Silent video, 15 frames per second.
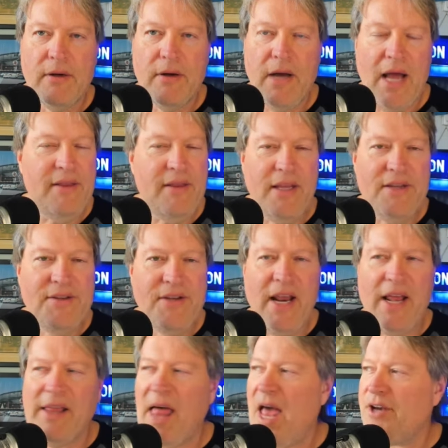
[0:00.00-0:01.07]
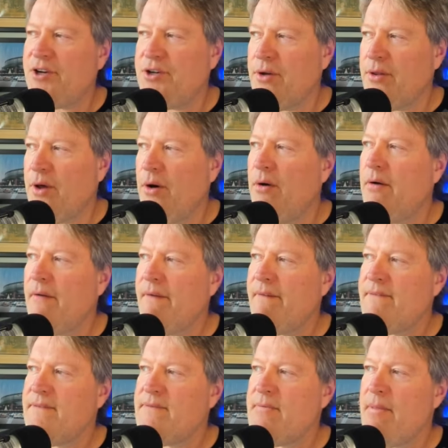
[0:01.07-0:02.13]
I didn't see it last year, though.
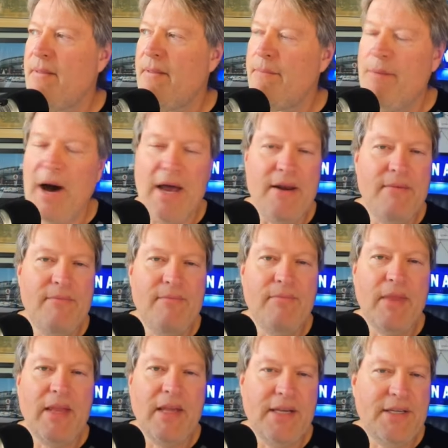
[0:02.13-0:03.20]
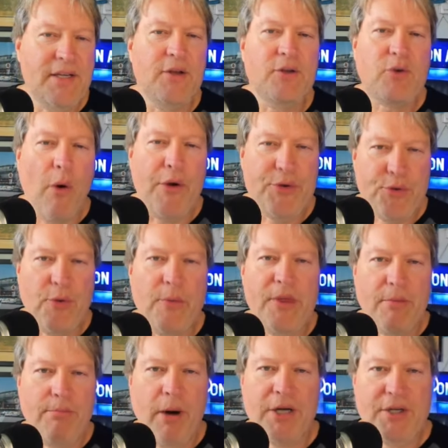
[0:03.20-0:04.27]
But he said there's always room in the
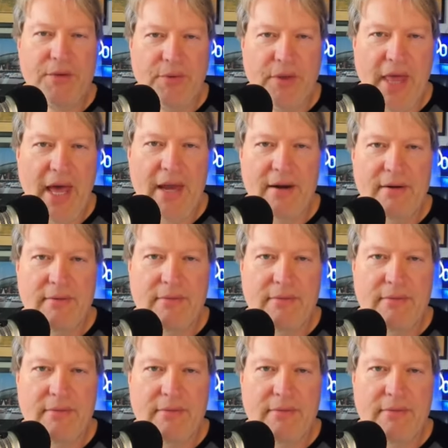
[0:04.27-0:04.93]
budget for that.